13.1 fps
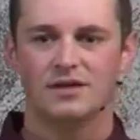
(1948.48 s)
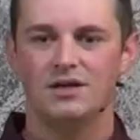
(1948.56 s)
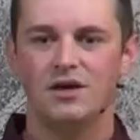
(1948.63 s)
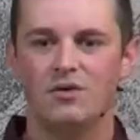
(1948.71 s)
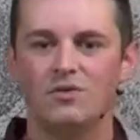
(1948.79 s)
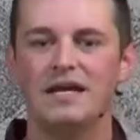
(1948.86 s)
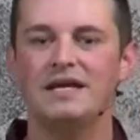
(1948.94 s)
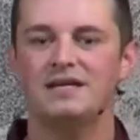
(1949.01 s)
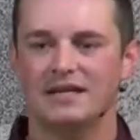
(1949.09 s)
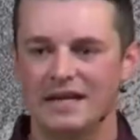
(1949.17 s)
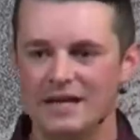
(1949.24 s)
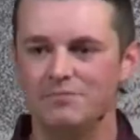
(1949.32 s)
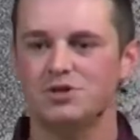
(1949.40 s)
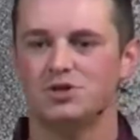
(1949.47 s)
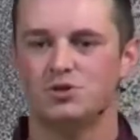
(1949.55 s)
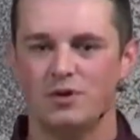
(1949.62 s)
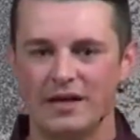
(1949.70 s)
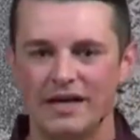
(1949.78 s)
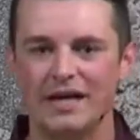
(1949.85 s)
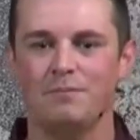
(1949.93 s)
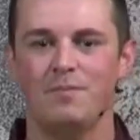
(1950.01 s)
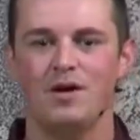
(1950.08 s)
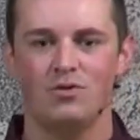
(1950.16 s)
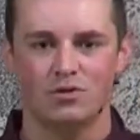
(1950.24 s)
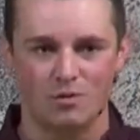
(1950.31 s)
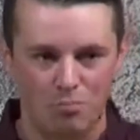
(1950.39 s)
You don't need to keep just drinking
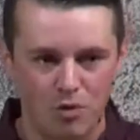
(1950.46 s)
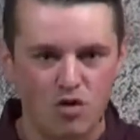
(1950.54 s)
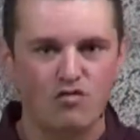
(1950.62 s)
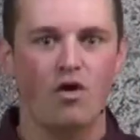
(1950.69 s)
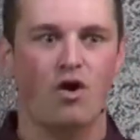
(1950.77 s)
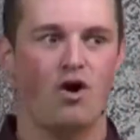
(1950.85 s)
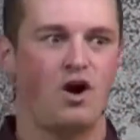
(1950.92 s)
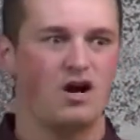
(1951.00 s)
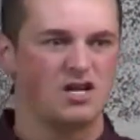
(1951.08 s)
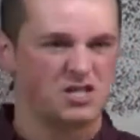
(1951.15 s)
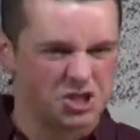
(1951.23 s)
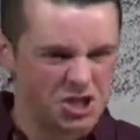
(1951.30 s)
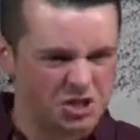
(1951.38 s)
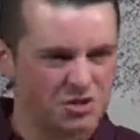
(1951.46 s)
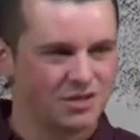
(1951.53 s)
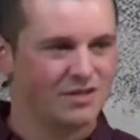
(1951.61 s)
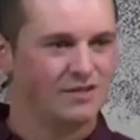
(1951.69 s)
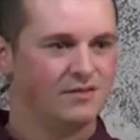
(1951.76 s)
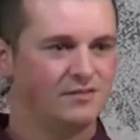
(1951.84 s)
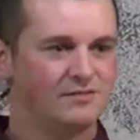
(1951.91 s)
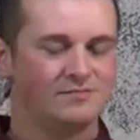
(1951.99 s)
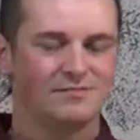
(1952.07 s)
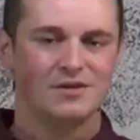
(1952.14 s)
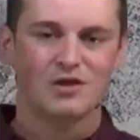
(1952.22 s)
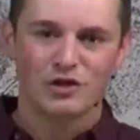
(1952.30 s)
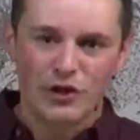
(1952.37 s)
milk. Move on to
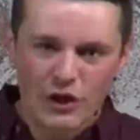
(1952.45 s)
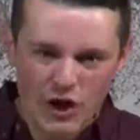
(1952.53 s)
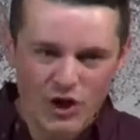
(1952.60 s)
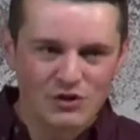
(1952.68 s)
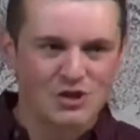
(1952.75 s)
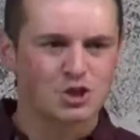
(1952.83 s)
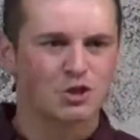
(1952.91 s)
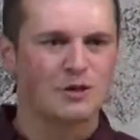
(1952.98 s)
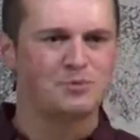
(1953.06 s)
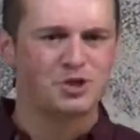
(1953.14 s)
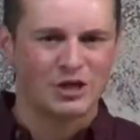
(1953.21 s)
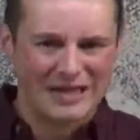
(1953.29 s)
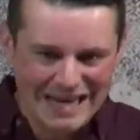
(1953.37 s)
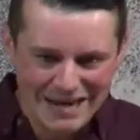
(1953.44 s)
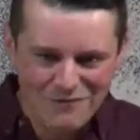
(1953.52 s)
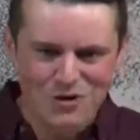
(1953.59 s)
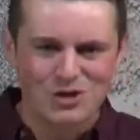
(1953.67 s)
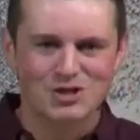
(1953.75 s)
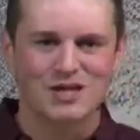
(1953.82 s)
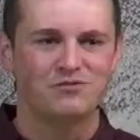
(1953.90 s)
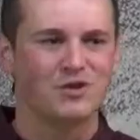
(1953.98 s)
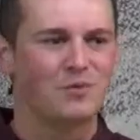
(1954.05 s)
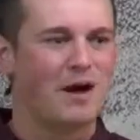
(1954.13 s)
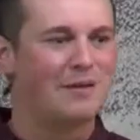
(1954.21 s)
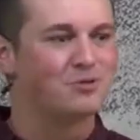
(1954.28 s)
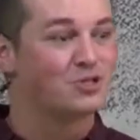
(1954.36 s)
learn the scripture. Give yourself to
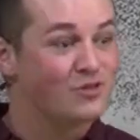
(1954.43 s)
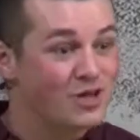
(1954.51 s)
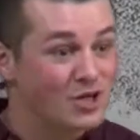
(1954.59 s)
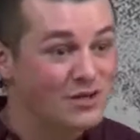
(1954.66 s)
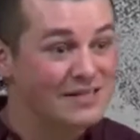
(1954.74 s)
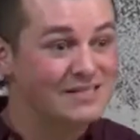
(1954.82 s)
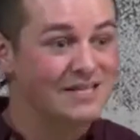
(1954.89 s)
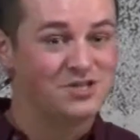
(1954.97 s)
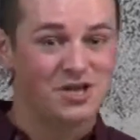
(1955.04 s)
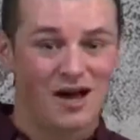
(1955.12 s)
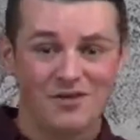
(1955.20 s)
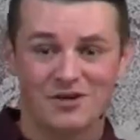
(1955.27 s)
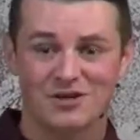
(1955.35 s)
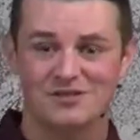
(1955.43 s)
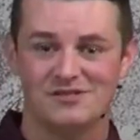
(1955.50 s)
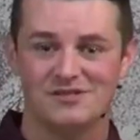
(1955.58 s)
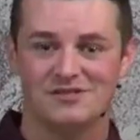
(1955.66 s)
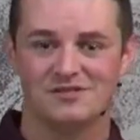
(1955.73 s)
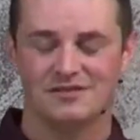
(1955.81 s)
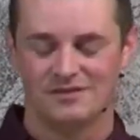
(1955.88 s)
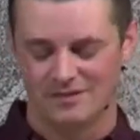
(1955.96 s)
the Bible so that you can teach others.